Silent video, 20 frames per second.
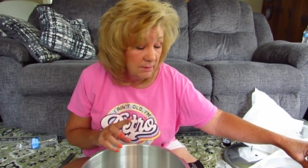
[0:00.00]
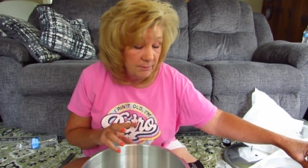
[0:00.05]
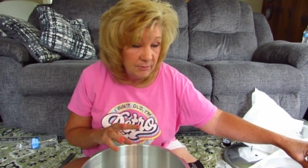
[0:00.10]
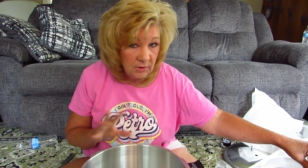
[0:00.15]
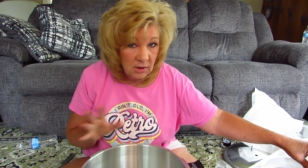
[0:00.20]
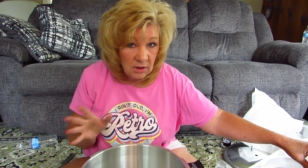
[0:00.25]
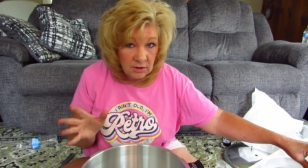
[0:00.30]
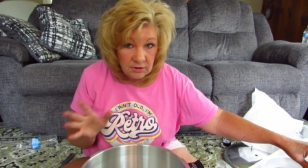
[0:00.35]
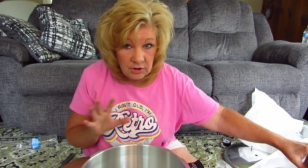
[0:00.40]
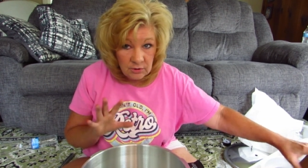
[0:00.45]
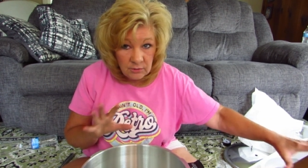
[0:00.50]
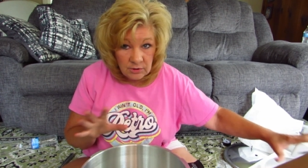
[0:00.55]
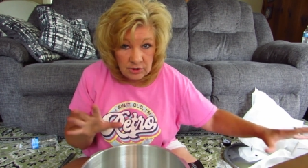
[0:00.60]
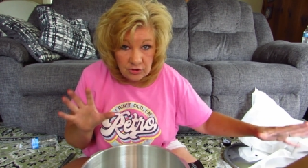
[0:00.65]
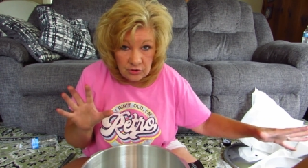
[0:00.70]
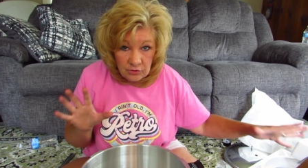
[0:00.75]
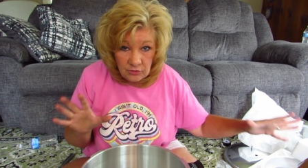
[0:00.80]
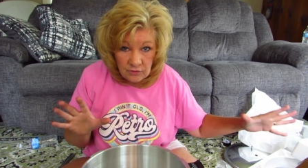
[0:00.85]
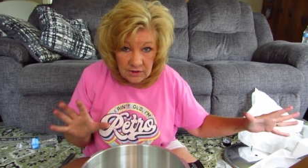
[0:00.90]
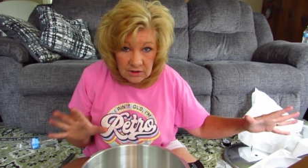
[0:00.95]
I'm not doing
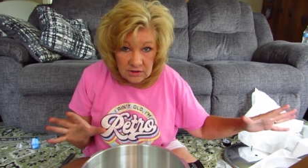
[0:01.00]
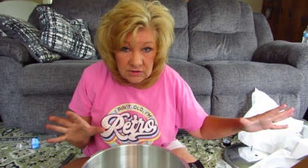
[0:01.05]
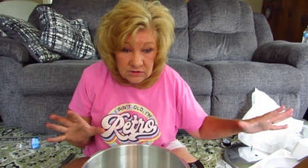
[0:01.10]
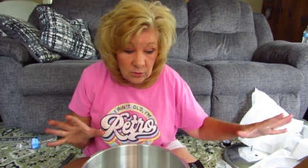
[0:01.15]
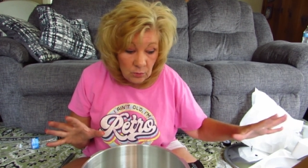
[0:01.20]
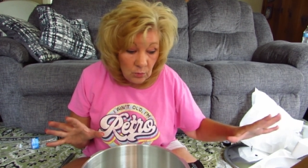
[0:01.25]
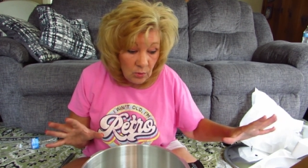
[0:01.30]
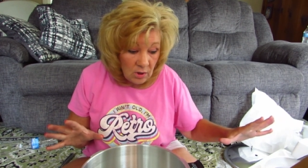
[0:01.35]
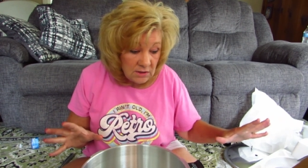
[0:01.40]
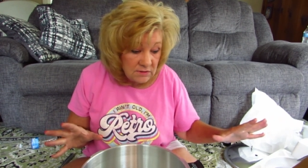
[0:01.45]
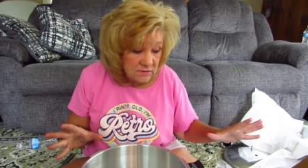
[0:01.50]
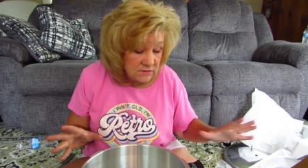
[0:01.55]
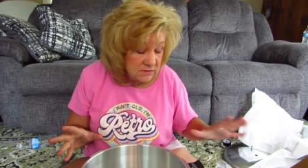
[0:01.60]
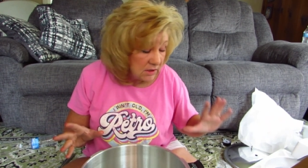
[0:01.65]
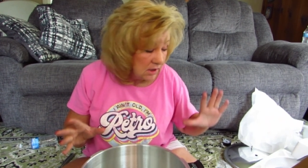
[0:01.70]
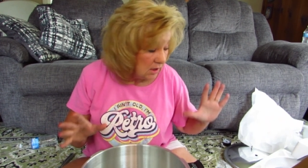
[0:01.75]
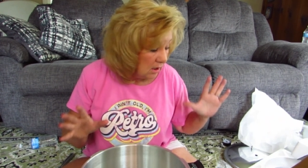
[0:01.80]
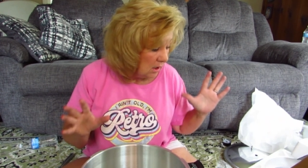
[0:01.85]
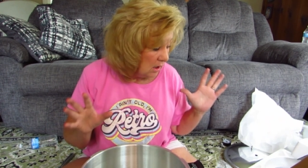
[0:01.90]
two things at once,